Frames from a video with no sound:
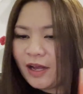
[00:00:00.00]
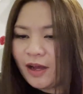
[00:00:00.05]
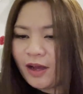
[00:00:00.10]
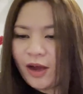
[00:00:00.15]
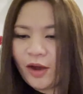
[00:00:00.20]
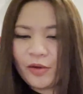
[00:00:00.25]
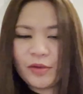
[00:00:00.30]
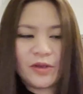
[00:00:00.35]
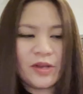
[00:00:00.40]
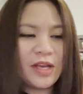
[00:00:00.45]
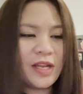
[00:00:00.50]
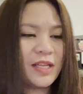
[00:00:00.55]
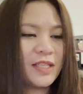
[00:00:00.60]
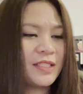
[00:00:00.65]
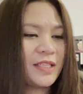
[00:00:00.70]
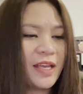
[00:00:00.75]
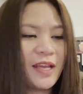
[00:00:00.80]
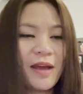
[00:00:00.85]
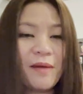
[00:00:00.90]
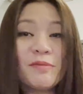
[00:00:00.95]
are you gonna
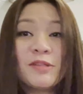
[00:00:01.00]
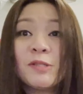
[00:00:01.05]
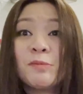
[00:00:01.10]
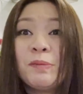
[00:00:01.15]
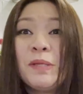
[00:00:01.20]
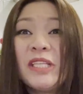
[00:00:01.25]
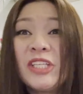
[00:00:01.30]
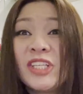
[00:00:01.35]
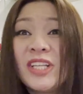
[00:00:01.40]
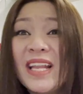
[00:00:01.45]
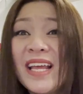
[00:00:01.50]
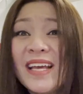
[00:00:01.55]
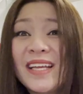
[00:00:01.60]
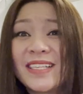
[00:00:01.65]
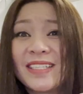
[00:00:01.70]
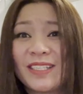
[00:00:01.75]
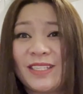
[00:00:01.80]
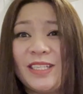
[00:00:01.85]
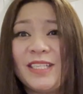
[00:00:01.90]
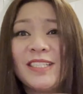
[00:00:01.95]
say? I'm
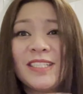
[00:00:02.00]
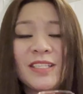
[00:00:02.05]
speechless. It's